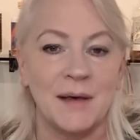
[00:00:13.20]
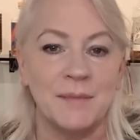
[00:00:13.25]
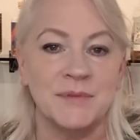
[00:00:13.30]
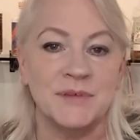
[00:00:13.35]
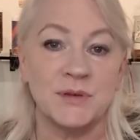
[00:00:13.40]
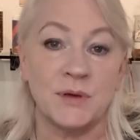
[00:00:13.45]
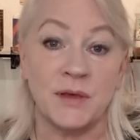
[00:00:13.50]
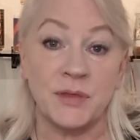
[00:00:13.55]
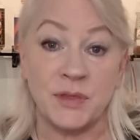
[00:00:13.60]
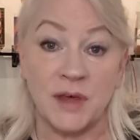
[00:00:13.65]

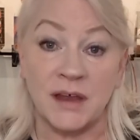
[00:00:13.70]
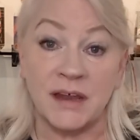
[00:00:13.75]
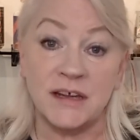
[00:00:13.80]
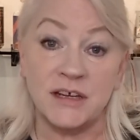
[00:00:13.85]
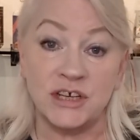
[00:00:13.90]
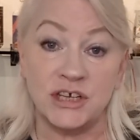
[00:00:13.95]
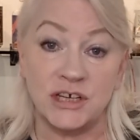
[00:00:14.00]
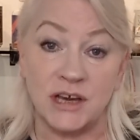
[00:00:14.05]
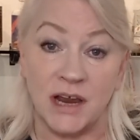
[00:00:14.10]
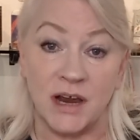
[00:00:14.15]
So I thought I'd
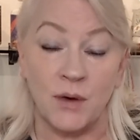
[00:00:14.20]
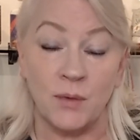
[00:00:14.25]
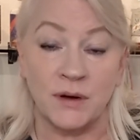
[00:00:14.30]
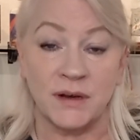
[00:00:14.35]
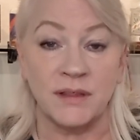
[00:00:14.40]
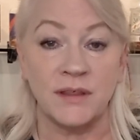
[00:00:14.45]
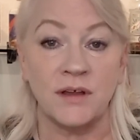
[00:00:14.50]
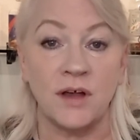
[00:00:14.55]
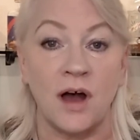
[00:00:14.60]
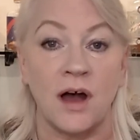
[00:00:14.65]
share one
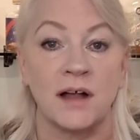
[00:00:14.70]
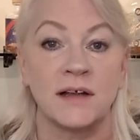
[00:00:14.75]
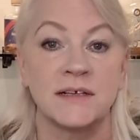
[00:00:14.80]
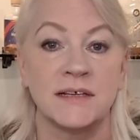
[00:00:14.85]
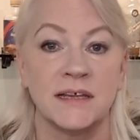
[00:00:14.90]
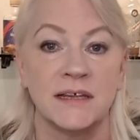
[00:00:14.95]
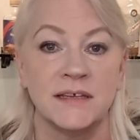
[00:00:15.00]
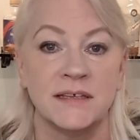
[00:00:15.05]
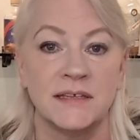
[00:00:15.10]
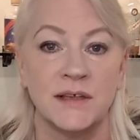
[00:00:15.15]
of the
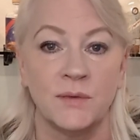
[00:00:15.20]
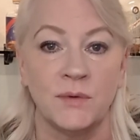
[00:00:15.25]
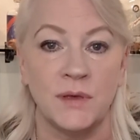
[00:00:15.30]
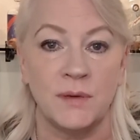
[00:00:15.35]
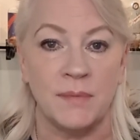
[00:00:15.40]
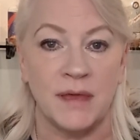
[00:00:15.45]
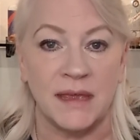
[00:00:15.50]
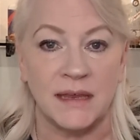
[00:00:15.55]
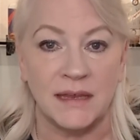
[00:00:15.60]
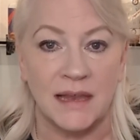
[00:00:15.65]
cocktails that we
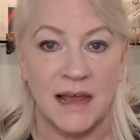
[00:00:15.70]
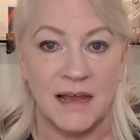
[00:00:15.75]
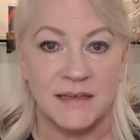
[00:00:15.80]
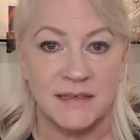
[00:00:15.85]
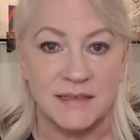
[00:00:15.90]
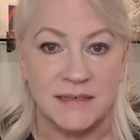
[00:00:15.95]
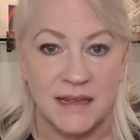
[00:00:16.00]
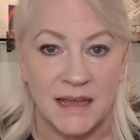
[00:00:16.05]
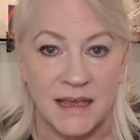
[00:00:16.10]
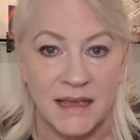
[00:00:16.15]
made
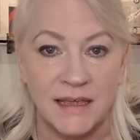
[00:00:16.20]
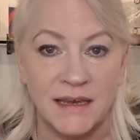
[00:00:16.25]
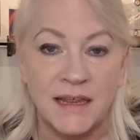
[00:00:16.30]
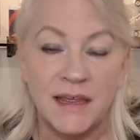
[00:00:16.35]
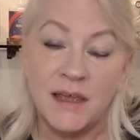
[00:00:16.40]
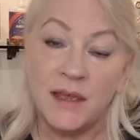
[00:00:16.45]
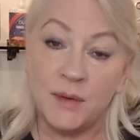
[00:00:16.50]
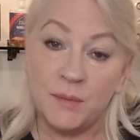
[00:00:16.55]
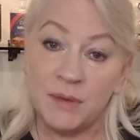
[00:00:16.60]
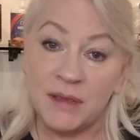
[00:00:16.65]
last night
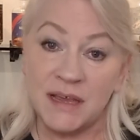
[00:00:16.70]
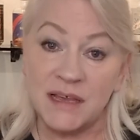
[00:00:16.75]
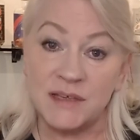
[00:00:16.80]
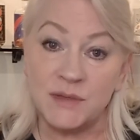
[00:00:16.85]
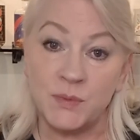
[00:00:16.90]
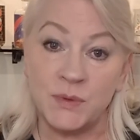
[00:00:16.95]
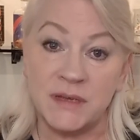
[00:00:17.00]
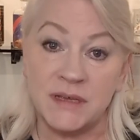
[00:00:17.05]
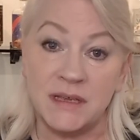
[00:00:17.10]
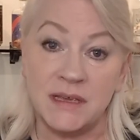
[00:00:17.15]
because
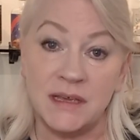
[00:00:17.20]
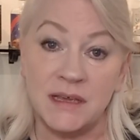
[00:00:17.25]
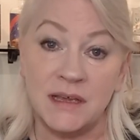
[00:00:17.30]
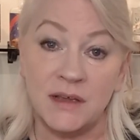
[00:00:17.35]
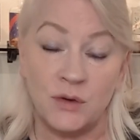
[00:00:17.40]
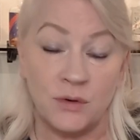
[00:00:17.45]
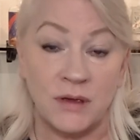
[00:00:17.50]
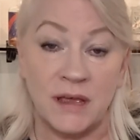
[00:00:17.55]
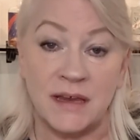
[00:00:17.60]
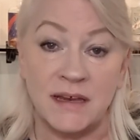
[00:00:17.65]
we
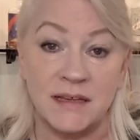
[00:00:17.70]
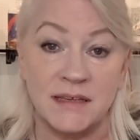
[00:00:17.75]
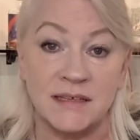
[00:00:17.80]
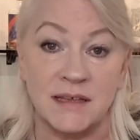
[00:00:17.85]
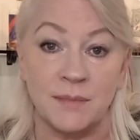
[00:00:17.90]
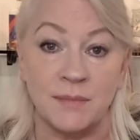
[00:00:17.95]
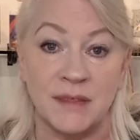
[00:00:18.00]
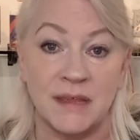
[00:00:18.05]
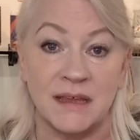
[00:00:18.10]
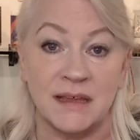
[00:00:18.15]
created
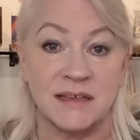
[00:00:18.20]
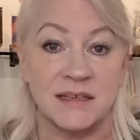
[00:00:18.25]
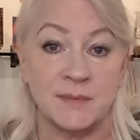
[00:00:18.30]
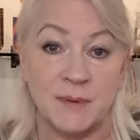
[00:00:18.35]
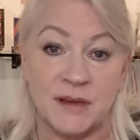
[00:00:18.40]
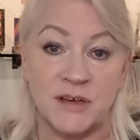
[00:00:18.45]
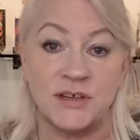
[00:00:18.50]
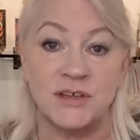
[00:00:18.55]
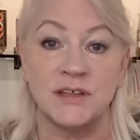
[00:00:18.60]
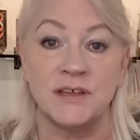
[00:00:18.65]
something
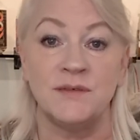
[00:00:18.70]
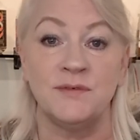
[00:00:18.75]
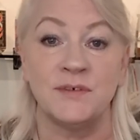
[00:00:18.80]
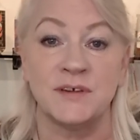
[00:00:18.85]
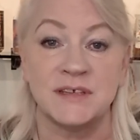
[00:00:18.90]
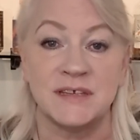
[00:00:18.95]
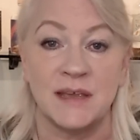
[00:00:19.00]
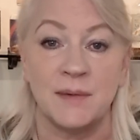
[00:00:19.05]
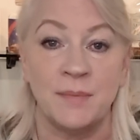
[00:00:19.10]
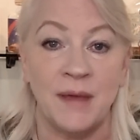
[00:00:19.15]
especially for
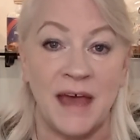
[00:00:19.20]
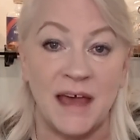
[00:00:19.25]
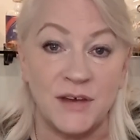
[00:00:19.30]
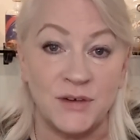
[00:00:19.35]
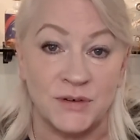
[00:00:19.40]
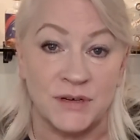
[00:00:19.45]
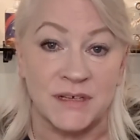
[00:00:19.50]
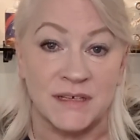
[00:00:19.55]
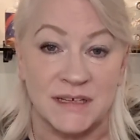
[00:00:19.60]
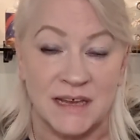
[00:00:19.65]
St.
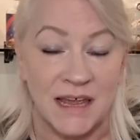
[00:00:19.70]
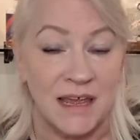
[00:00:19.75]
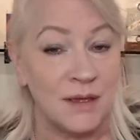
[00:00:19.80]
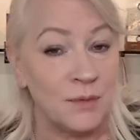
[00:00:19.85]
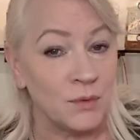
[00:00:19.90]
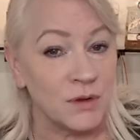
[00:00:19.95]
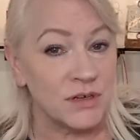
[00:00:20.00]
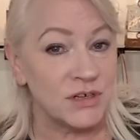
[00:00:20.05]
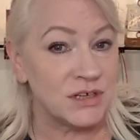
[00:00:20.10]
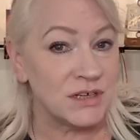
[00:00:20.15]
Patrick's Day,
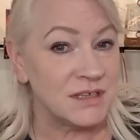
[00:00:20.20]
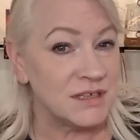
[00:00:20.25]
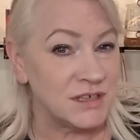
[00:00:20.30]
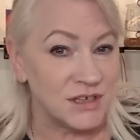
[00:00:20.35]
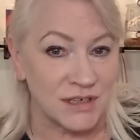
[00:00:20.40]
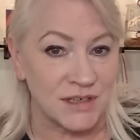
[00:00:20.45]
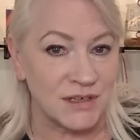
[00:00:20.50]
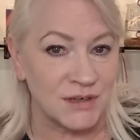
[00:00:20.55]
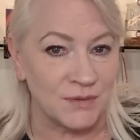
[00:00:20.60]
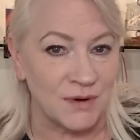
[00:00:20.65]
which is
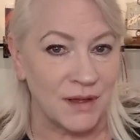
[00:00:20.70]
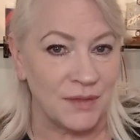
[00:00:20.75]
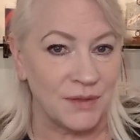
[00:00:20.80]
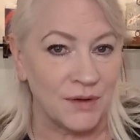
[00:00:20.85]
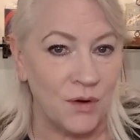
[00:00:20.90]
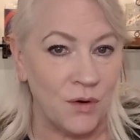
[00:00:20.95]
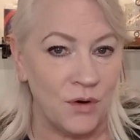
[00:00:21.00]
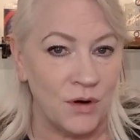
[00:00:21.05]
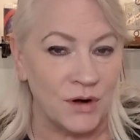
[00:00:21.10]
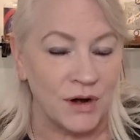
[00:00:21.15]
just around the
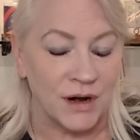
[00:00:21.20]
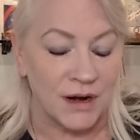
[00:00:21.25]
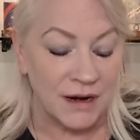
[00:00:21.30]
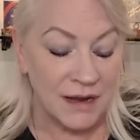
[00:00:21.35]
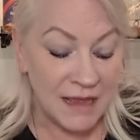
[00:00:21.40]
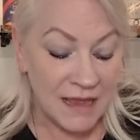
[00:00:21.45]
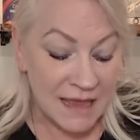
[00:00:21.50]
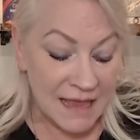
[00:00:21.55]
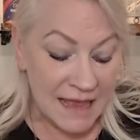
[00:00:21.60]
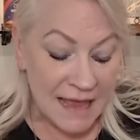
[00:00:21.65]
corner.
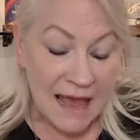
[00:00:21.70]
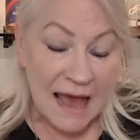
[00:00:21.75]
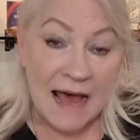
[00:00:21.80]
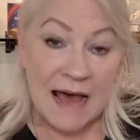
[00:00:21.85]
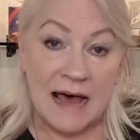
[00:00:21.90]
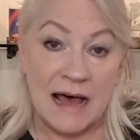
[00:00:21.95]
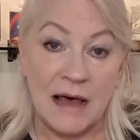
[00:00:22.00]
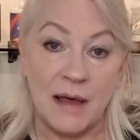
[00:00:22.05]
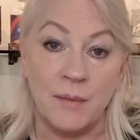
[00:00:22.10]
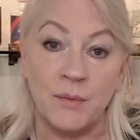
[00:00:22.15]

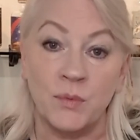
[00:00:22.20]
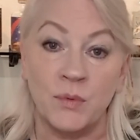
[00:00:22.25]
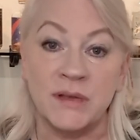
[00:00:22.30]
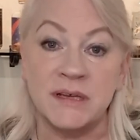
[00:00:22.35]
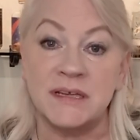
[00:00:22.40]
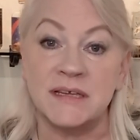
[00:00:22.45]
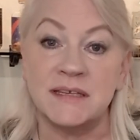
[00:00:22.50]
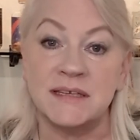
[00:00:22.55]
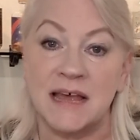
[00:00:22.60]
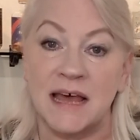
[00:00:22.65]
We
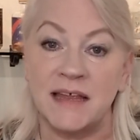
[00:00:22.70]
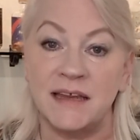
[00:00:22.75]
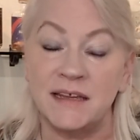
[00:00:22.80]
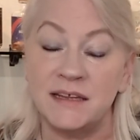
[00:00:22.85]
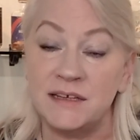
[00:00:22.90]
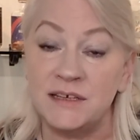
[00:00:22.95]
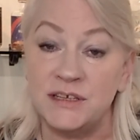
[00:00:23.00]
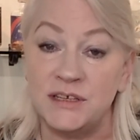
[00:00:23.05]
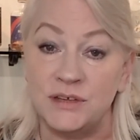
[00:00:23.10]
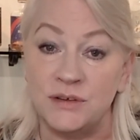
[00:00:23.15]

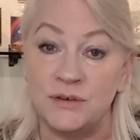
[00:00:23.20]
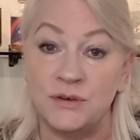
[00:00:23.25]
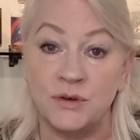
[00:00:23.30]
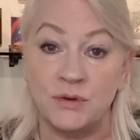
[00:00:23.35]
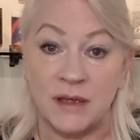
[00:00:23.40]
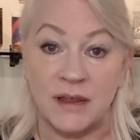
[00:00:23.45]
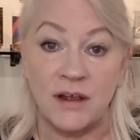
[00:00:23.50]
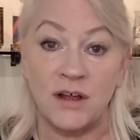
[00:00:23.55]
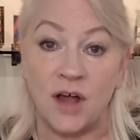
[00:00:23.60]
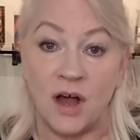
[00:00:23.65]
decided to
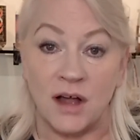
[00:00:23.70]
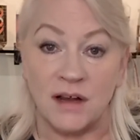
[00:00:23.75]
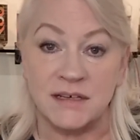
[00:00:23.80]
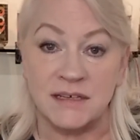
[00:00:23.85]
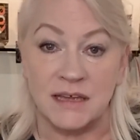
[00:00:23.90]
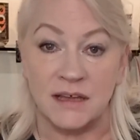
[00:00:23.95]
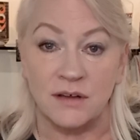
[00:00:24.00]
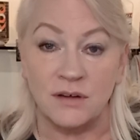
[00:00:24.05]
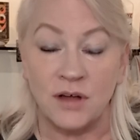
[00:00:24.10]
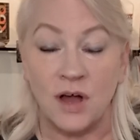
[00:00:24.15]
create a
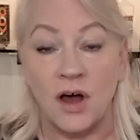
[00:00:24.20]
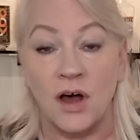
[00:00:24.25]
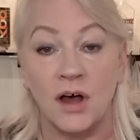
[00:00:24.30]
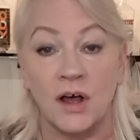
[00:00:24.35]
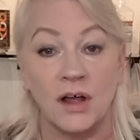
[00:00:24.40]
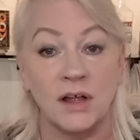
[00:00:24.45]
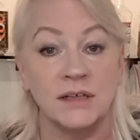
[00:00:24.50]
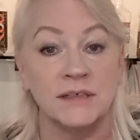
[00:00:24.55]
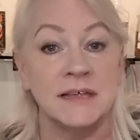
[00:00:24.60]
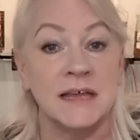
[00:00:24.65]
cocktail
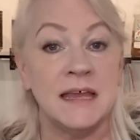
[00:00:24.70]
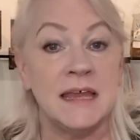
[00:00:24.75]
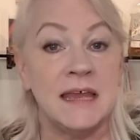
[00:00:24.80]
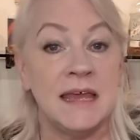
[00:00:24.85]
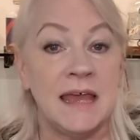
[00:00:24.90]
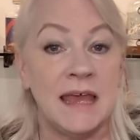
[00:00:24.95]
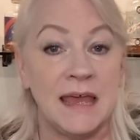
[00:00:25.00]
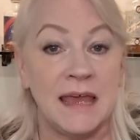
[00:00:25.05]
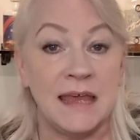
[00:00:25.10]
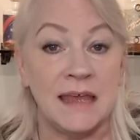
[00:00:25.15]
called
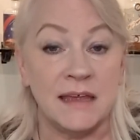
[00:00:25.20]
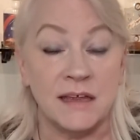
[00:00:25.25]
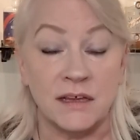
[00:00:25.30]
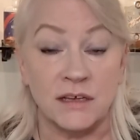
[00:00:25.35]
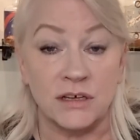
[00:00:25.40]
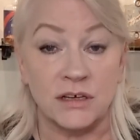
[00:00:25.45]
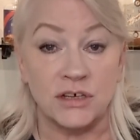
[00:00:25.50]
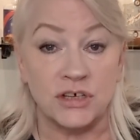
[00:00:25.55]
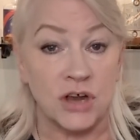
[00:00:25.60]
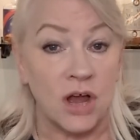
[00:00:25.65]
a
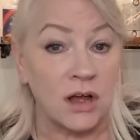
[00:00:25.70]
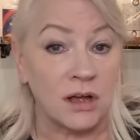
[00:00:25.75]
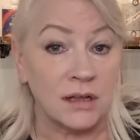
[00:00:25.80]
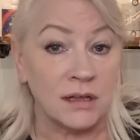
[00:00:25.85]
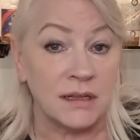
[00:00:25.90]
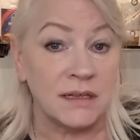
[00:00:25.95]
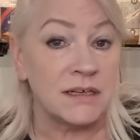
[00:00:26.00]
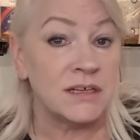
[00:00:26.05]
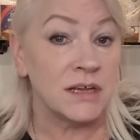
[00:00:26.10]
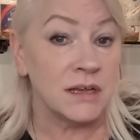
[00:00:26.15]

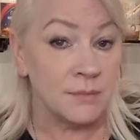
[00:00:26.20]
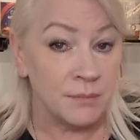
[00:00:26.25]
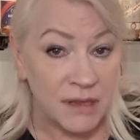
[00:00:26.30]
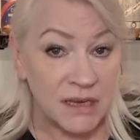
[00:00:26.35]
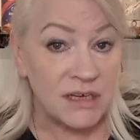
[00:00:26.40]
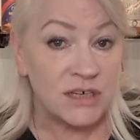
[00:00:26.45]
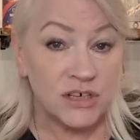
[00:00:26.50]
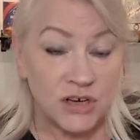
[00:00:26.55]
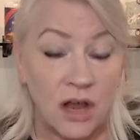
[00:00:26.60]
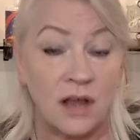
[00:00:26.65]

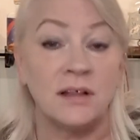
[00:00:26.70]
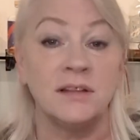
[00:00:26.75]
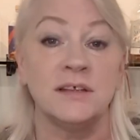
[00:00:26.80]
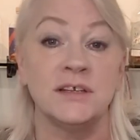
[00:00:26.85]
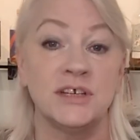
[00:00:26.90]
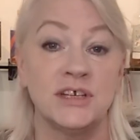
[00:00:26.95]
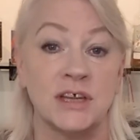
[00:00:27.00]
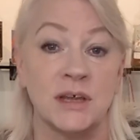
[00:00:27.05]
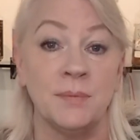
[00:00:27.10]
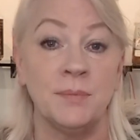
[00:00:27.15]
mint chocolate
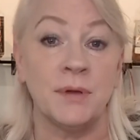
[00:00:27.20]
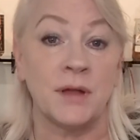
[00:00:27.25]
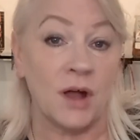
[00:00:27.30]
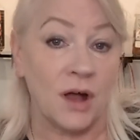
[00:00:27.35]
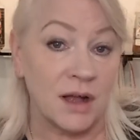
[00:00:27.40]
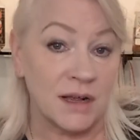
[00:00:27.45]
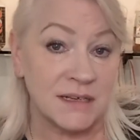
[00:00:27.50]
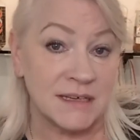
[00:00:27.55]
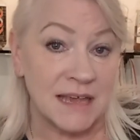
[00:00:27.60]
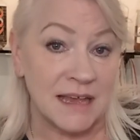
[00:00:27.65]
chip
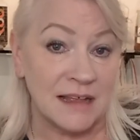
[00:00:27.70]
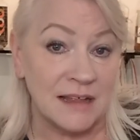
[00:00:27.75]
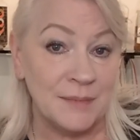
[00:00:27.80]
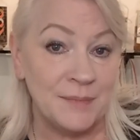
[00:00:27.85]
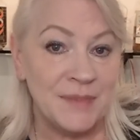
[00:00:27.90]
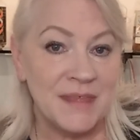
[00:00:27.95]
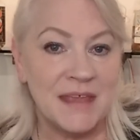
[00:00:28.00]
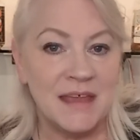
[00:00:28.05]
cocktail,